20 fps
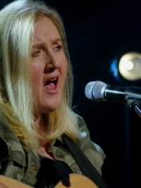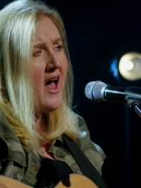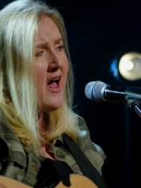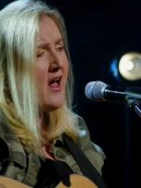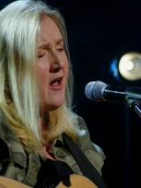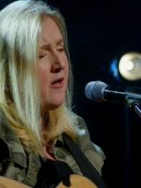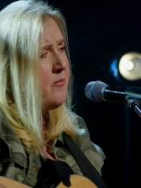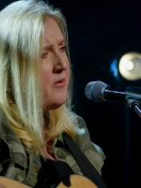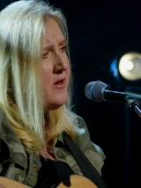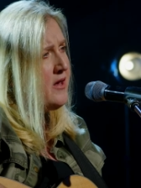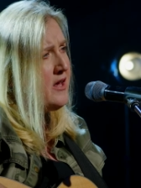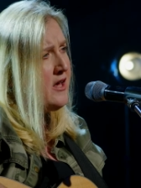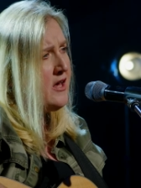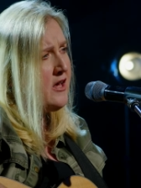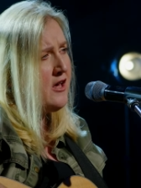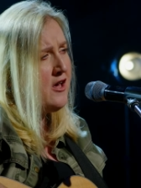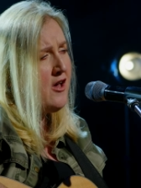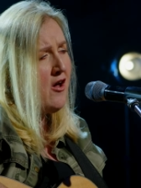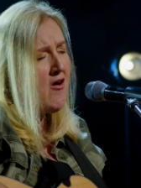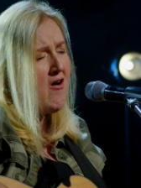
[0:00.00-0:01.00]
I'll
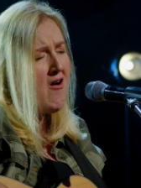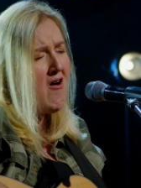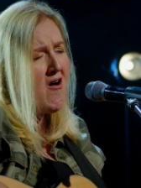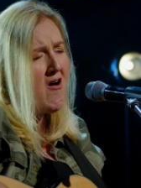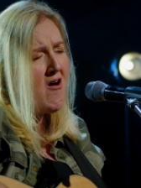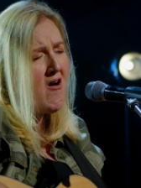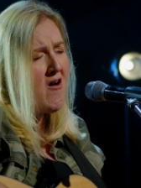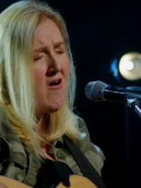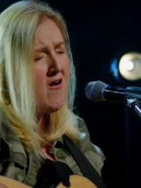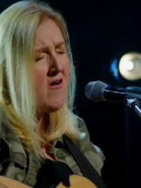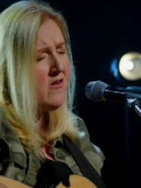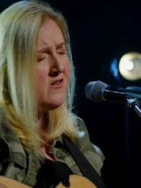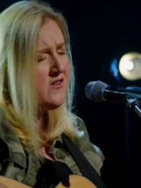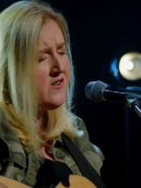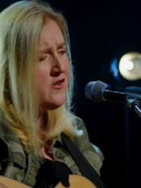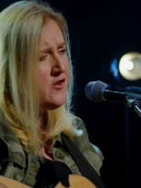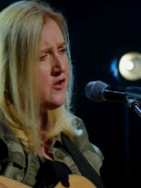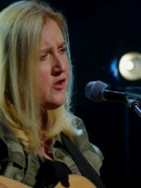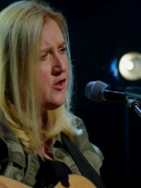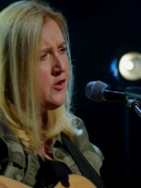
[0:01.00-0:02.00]
be yours
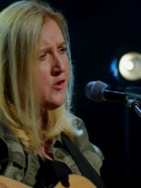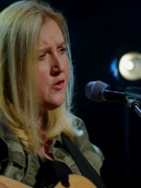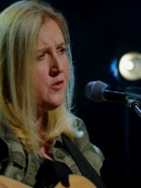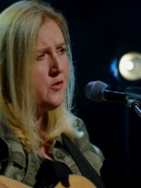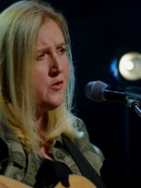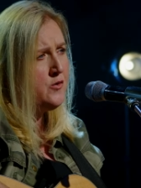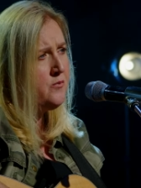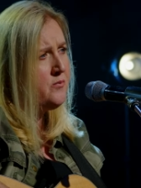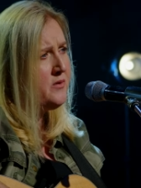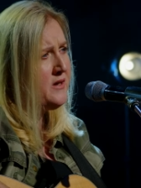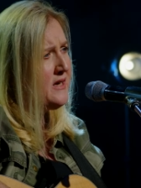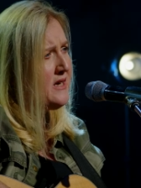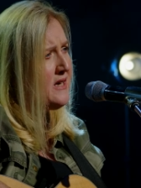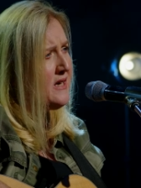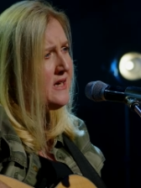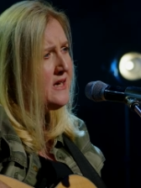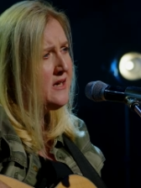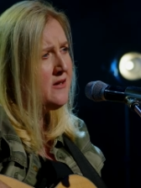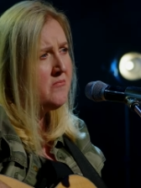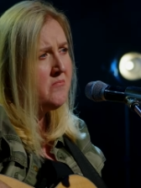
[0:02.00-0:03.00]
and you'll
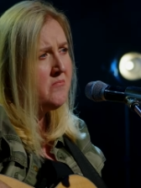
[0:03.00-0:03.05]
be